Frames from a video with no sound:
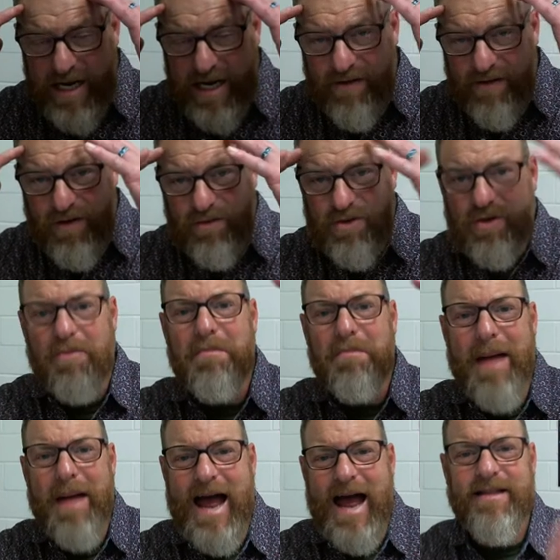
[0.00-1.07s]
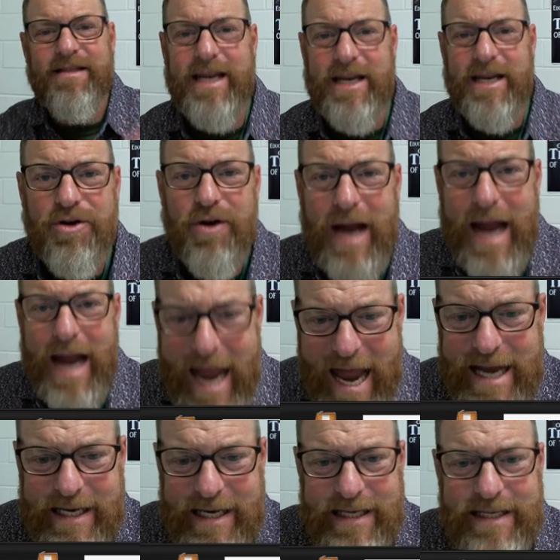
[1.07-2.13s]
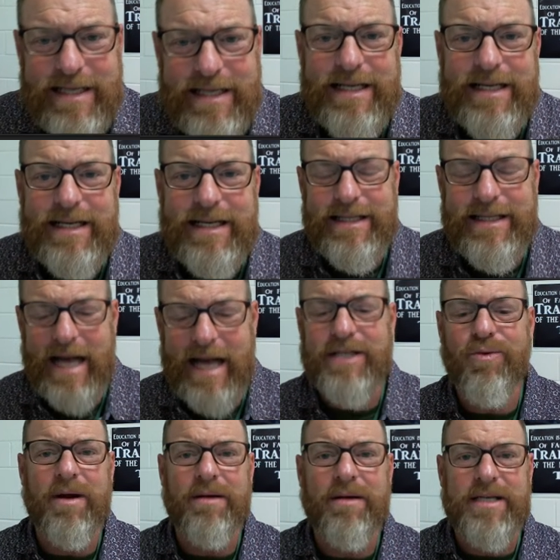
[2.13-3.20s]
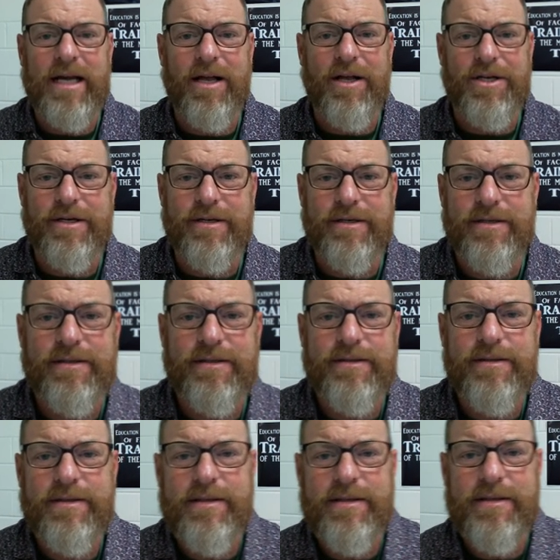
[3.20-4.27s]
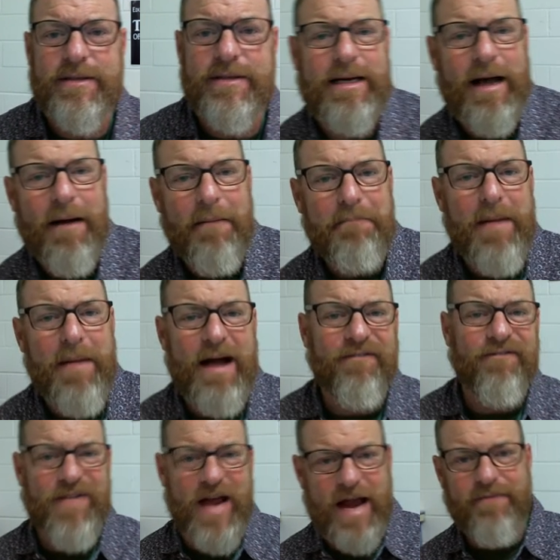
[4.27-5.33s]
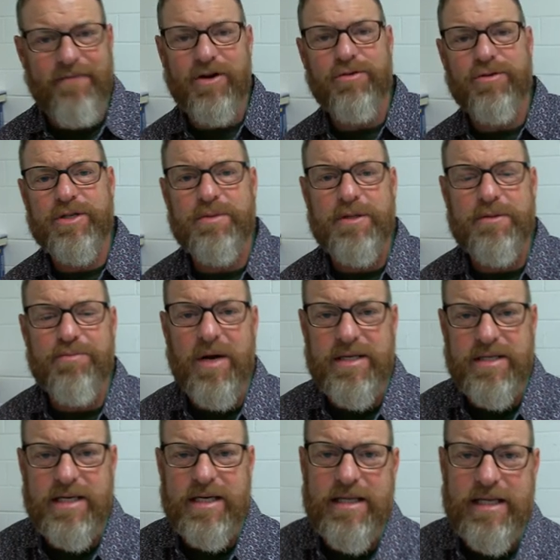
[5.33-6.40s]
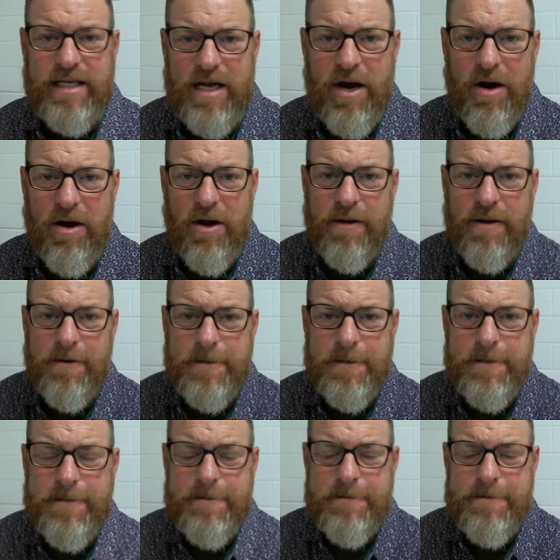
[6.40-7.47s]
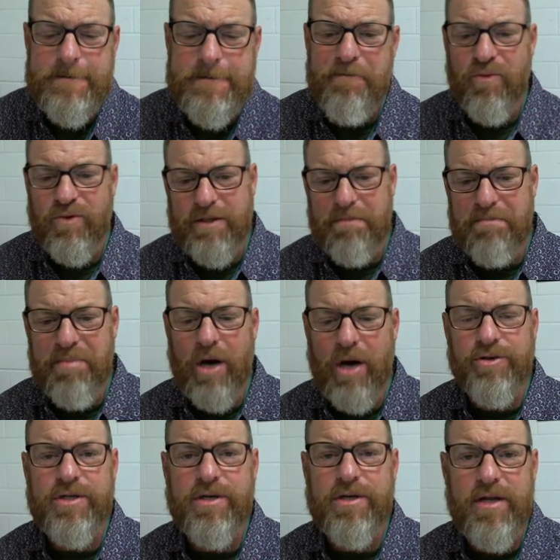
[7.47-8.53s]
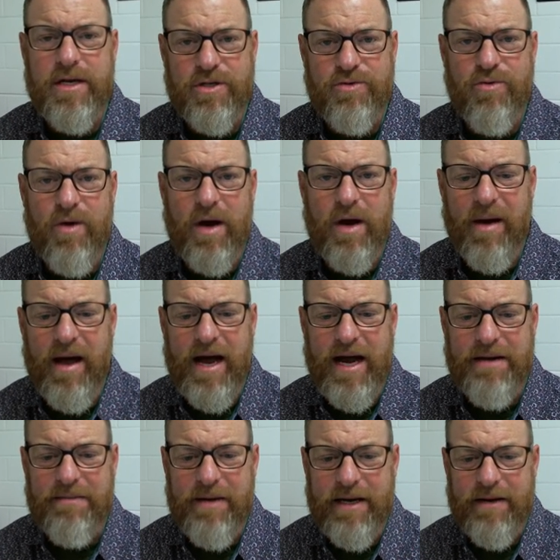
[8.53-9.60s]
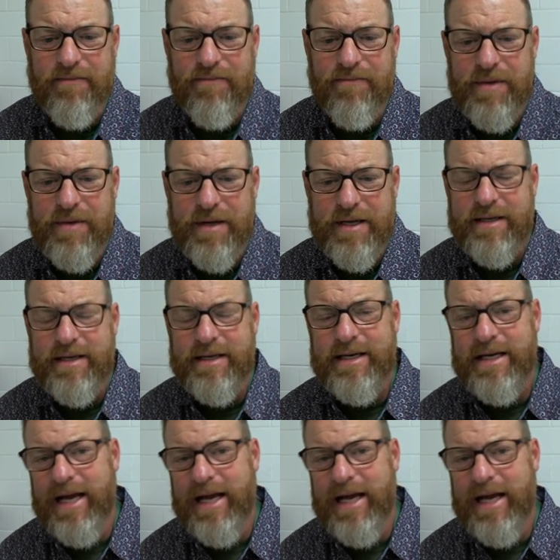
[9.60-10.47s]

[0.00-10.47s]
in your brain if you do math in your head. That's what I'm telling you. My favorite Christmas present of the year was the poster that is right behind me.